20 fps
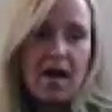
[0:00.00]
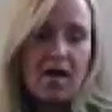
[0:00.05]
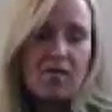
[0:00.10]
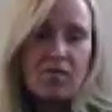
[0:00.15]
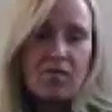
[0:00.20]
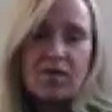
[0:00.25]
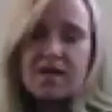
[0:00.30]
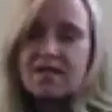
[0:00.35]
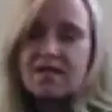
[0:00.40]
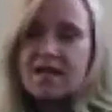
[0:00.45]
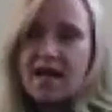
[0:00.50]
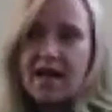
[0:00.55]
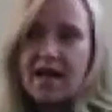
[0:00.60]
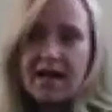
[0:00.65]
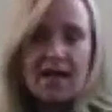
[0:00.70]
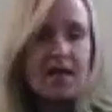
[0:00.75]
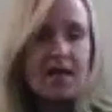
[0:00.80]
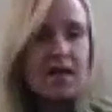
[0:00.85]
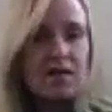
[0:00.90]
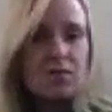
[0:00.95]
every
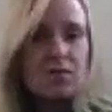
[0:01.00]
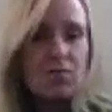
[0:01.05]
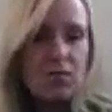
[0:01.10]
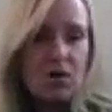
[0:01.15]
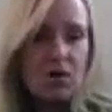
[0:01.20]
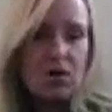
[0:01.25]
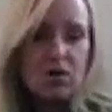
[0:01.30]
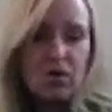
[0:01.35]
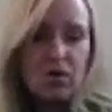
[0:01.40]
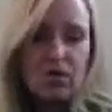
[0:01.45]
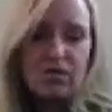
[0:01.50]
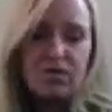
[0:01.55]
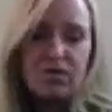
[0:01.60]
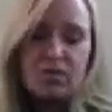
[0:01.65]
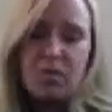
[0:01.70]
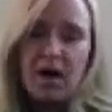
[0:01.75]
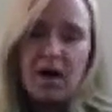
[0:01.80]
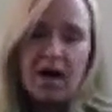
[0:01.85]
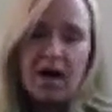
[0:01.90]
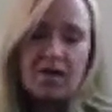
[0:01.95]
day
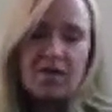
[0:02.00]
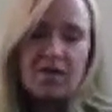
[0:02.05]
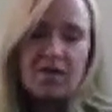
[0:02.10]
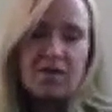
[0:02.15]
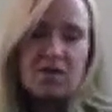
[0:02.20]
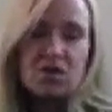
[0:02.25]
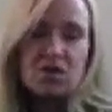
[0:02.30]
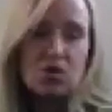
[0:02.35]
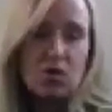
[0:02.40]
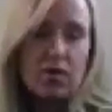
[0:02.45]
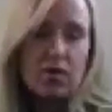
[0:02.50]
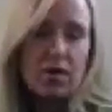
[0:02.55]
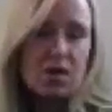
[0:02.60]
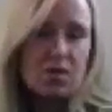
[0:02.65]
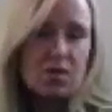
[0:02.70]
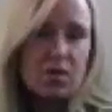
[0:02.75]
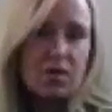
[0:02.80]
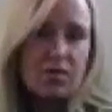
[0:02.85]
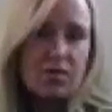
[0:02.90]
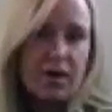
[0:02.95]
moved by the stories
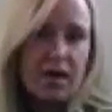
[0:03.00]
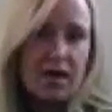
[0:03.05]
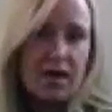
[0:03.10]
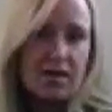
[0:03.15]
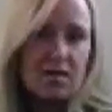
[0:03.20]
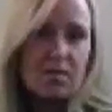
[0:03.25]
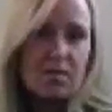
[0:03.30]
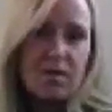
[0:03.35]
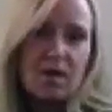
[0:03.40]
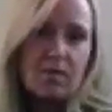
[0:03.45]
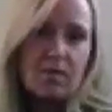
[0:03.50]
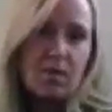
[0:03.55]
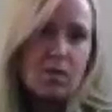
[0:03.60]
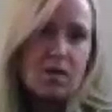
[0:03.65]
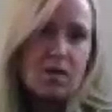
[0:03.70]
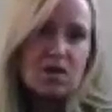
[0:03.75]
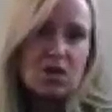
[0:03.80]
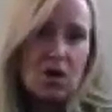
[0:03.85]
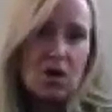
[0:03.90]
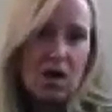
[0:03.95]
we read, the people
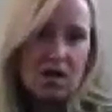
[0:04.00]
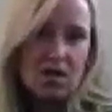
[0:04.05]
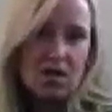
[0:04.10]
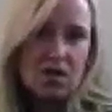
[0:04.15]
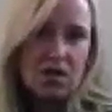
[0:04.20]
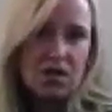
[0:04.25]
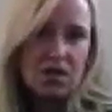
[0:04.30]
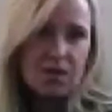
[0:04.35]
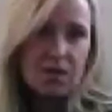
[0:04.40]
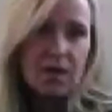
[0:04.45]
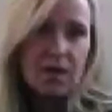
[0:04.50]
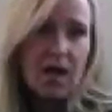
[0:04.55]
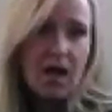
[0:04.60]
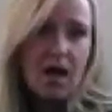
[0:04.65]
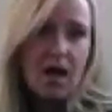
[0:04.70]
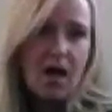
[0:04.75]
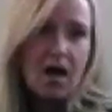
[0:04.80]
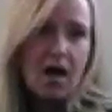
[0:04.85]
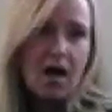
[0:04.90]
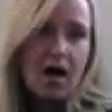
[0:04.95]
we talk to.
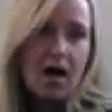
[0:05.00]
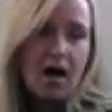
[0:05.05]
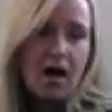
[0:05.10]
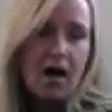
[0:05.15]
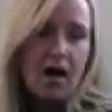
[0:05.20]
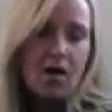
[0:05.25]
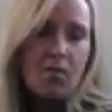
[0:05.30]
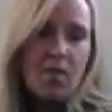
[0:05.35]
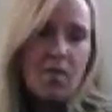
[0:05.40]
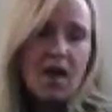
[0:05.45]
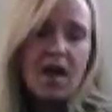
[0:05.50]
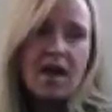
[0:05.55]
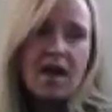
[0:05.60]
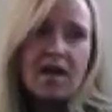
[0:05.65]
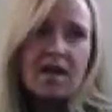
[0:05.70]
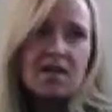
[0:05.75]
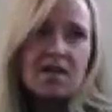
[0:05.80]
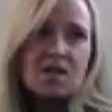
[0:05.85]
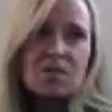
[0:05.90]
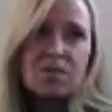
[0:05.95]
And
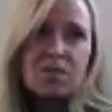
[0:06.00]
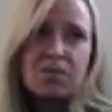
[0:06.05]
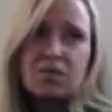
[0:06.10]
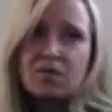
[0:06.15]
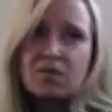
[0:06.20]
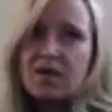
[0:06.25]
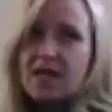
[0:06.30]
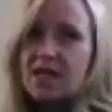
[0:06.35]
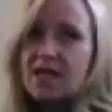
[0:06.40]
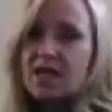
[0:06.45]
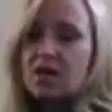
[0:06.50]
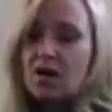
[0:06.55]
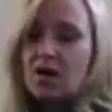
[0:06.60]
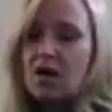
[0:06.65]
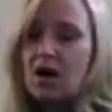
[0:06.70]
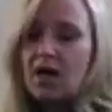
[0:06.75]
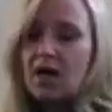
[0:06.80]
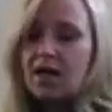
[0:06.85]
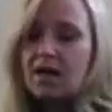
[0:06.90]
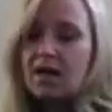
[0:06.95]
it's pretty
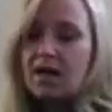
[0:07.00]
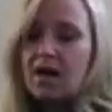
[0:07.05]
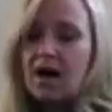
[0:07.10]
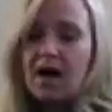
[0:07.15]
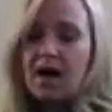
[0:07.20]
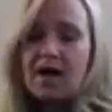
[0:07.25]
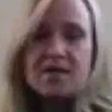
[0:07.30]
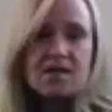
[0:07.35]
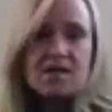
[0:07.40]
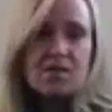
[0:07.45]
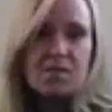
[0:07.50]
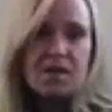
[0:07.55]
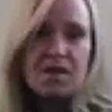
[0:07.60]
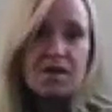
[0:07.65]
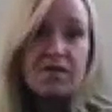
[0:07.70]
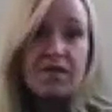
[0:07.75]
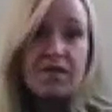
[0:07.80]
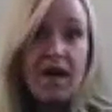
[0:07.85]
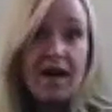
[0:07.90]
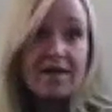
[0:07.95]
hard not to be
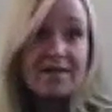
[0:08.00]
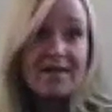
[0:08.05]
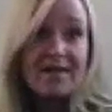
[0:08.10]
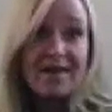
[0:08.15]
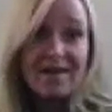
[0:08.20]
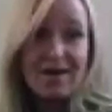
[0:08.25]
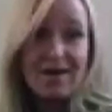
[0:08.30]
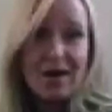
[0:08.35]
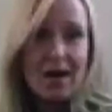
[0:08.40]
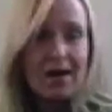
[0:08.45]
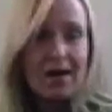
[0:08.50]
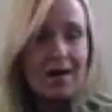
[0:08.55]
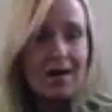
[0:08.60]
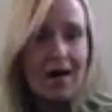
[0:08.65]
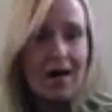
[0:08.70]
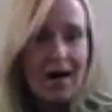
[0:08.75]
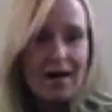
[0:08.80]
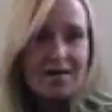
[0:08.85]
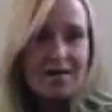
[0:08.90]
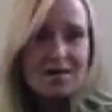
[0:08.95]
affected and
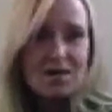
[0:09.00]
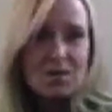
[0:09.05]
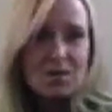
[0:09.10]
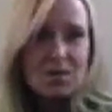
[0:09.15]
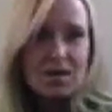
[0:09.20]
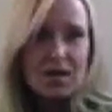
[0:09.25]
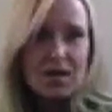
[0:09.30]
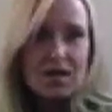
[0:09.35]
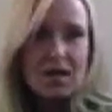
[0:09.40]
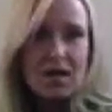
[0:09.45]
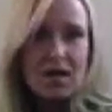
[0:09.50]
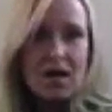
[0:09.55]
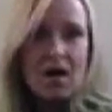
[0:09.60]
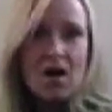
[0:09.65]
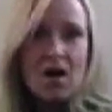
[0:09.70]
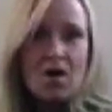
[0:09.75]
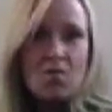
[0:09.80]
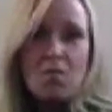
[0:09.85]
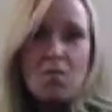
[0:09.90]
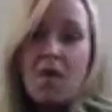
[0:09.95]
not to be
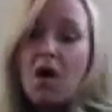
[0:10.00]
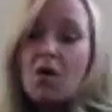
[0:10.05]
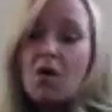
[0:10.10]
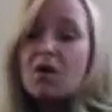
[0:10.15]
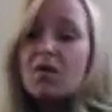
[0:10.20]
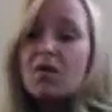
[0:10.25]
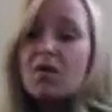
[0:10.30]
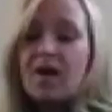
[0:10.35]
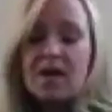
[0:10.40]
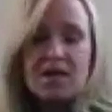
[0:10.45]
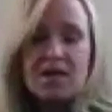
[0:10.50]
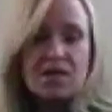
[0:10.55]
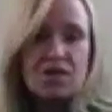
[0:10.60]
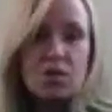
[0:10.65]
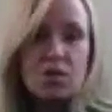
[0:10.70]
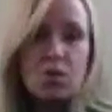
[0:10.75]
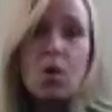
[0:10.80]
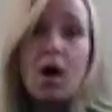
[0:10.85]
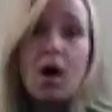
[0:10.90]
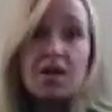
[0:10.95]

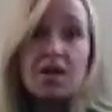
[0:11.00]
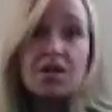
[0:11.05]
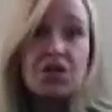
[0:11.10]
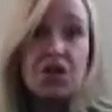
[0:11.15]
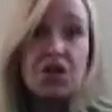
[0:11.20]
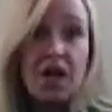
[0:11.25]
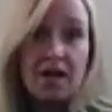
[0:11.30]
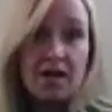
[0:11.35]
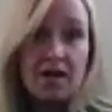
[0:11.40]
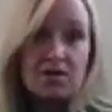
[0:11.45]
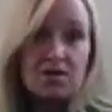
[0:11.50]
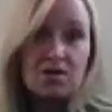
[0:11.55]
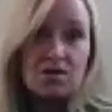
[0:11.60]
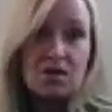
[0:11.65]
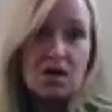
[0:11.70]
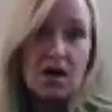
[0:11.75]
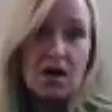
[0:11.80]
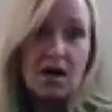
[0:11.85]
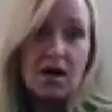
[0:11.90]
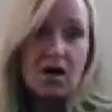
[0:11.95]
motivated to want to
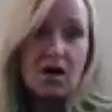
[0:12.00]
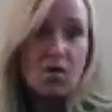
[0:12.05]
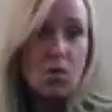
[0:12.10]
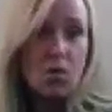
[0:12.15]
change